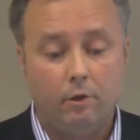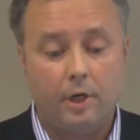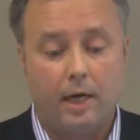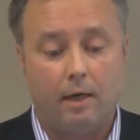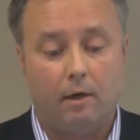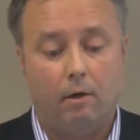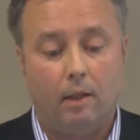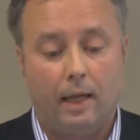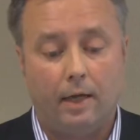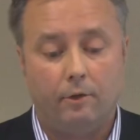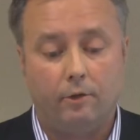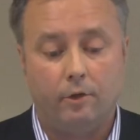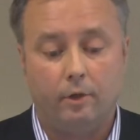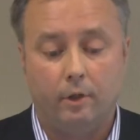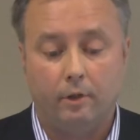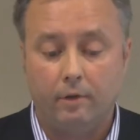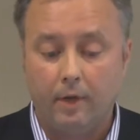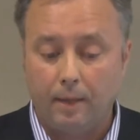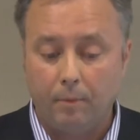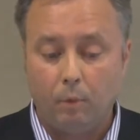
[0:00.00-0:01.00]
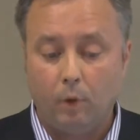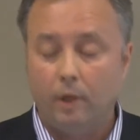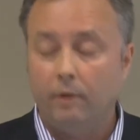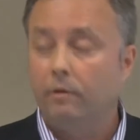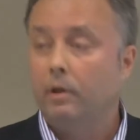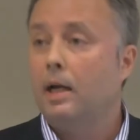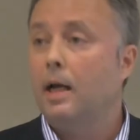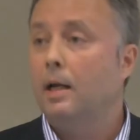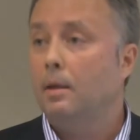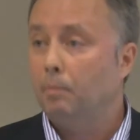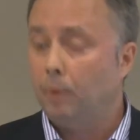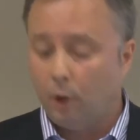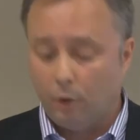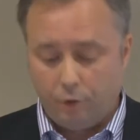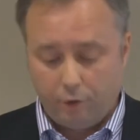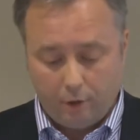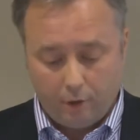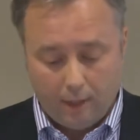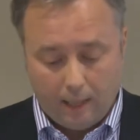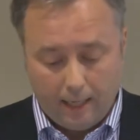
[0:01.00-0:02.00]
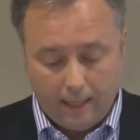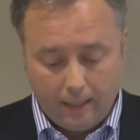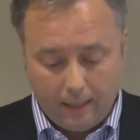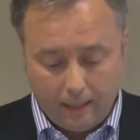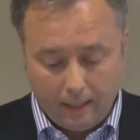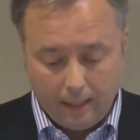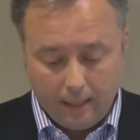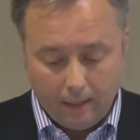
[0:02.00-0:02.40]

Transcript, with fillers: Chatter allows you to type whatever kind of post you like.